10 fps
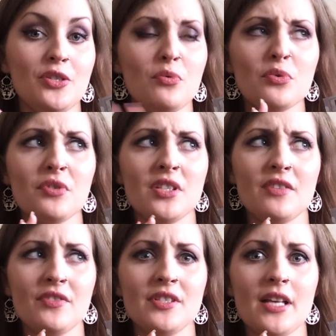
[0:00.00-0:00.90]
They do all sorts of
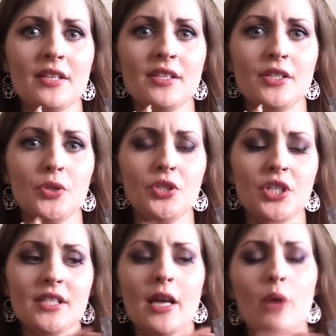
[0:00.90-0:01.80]
different sets. They do
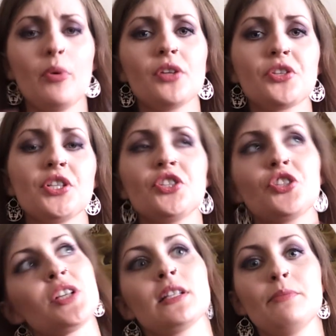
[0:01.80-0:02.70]
just nail polishes,
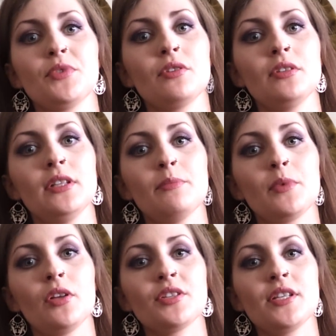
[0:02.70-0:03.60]
just
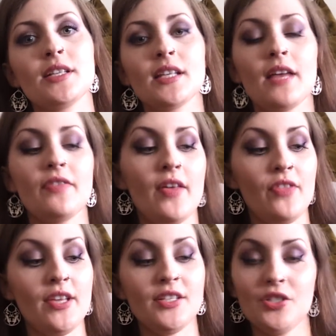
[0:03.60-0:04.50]
lip glosses, and then
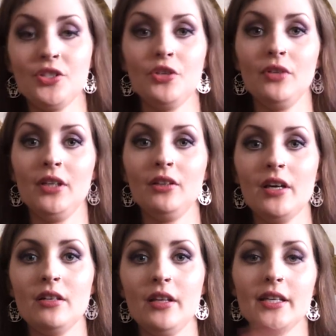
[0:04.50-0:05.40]
these two little
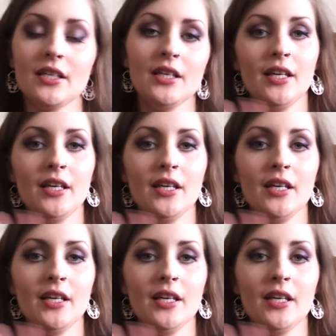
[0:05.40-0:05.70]
kind of like,